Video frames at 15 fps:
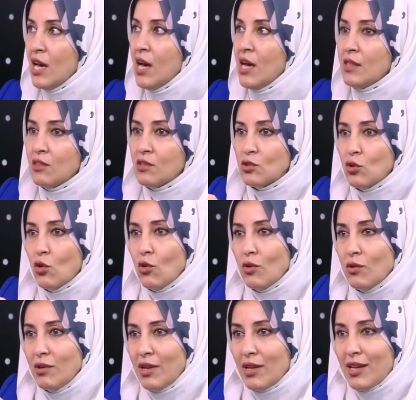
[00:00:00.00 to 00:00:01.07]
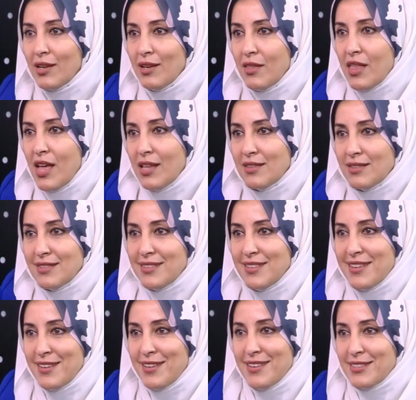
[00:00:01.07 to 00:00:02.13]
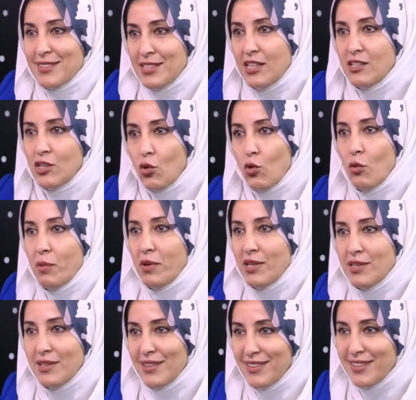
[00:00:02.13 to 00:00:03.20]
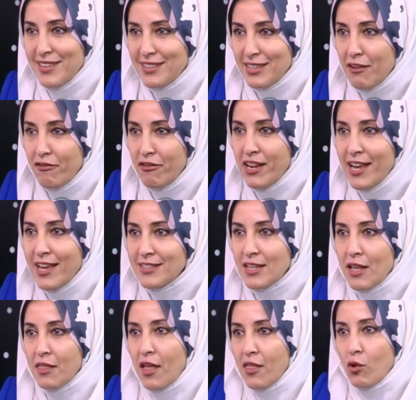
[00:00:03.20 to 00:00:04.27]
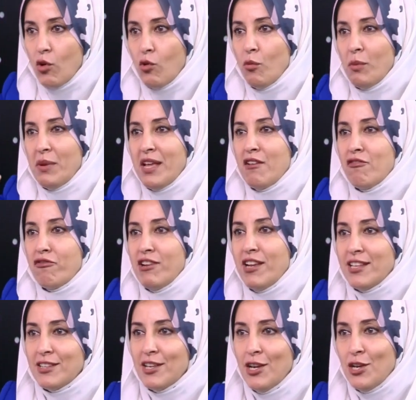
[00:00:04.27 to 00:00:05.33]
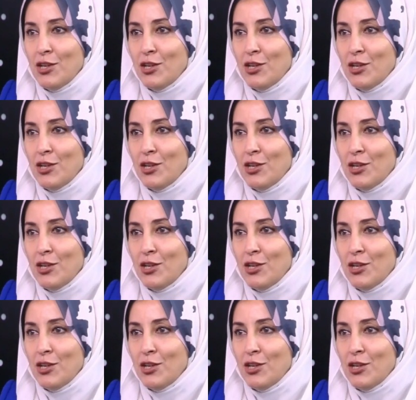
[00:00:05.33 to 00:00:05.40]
And so like that cylinder will be deflate and the other one will be inflate.